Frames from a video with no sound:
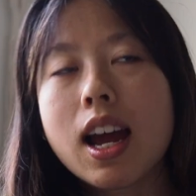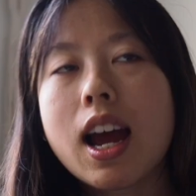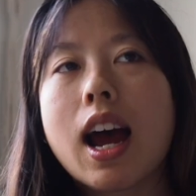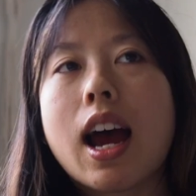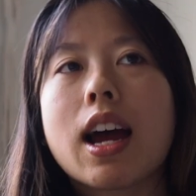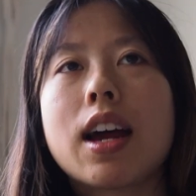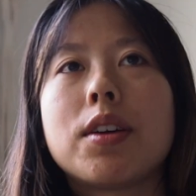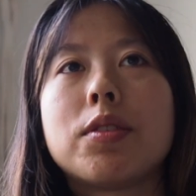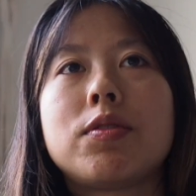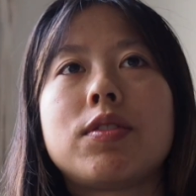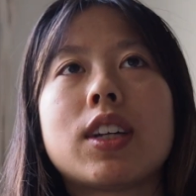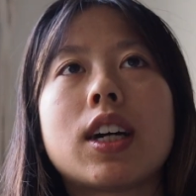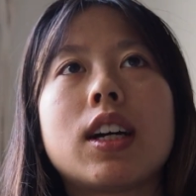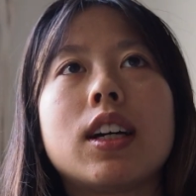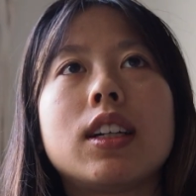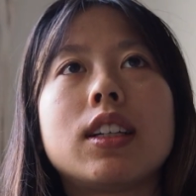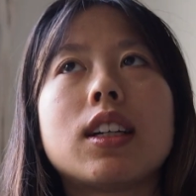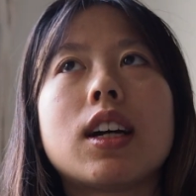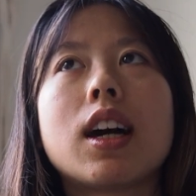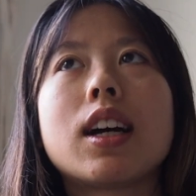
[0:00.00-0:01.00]
I've
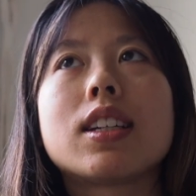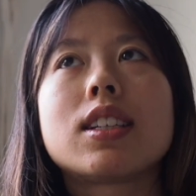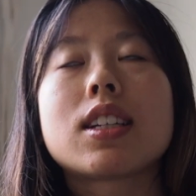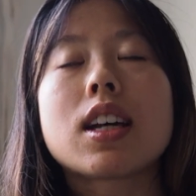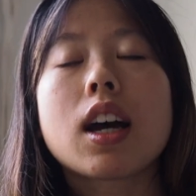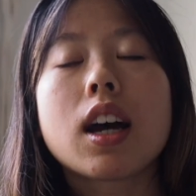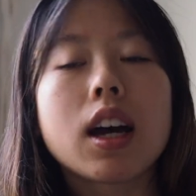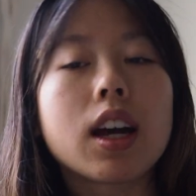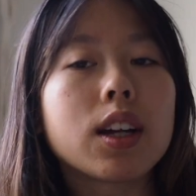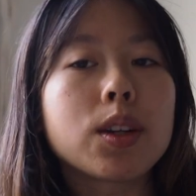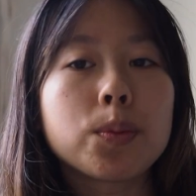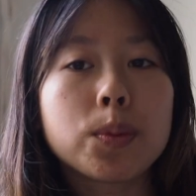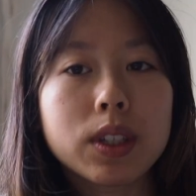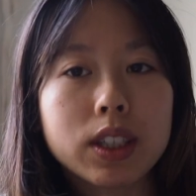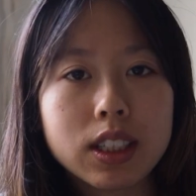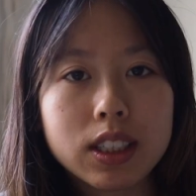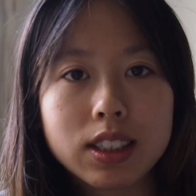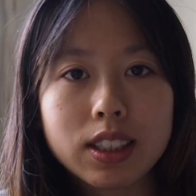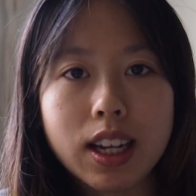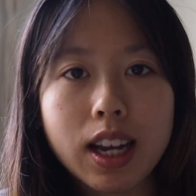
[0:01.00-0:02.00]
done a ton with
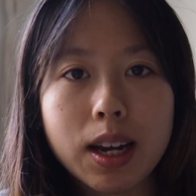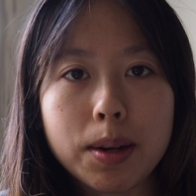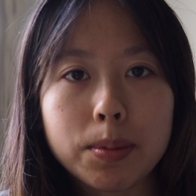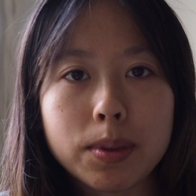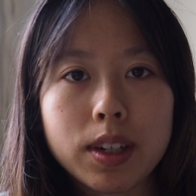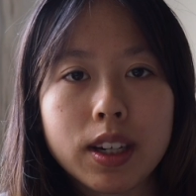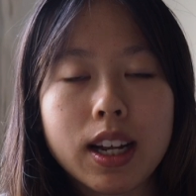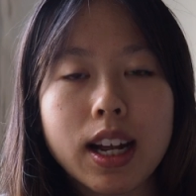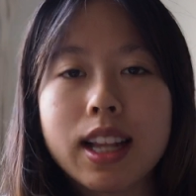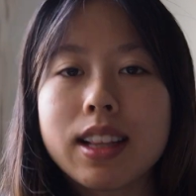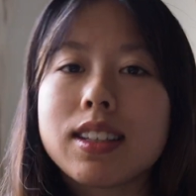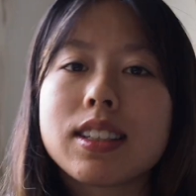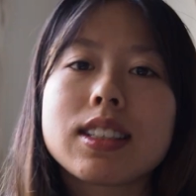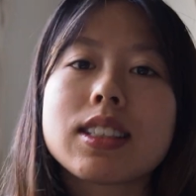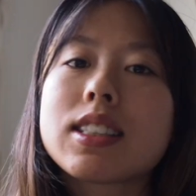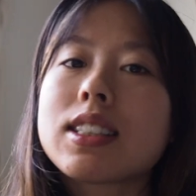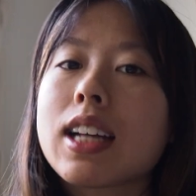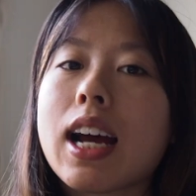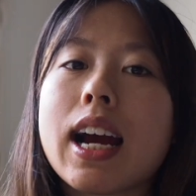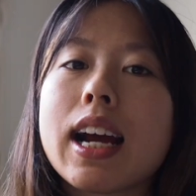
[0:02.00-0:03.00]
this camera and the
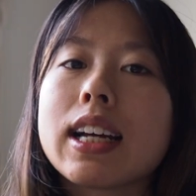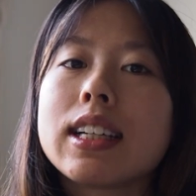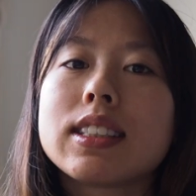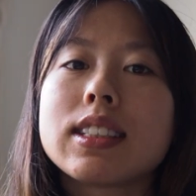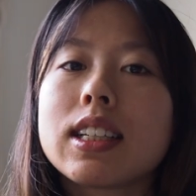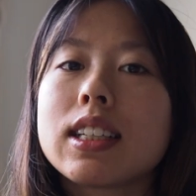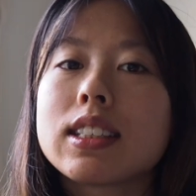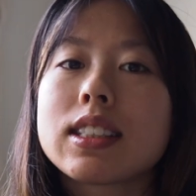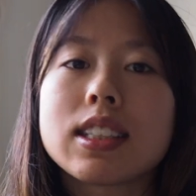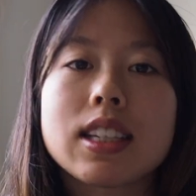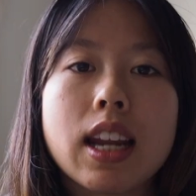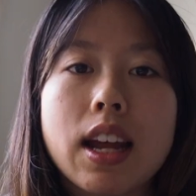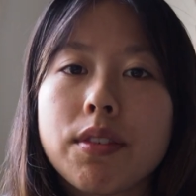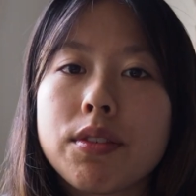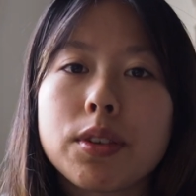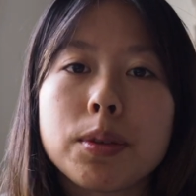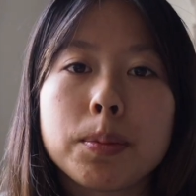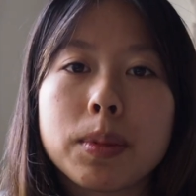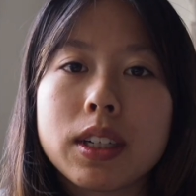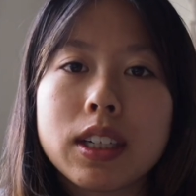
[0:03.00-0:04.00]
size has
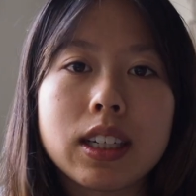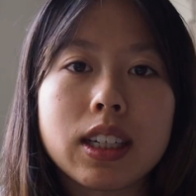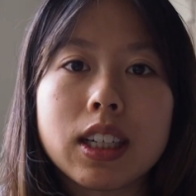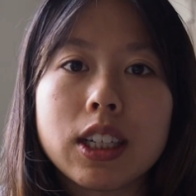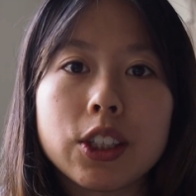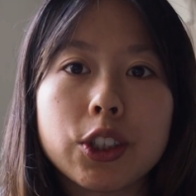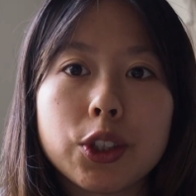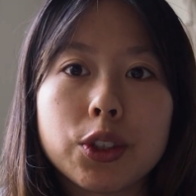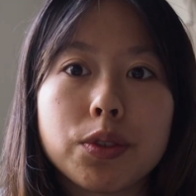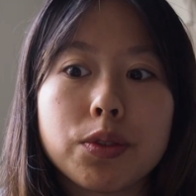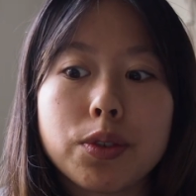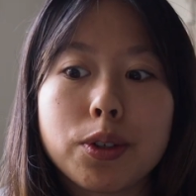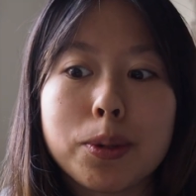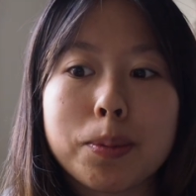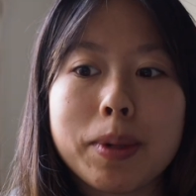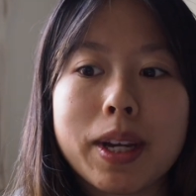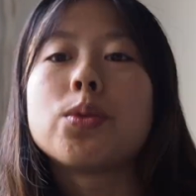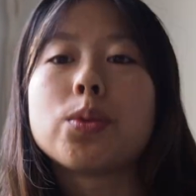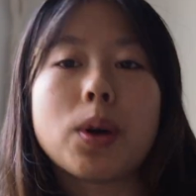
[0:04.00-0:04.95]
never been an issue for me.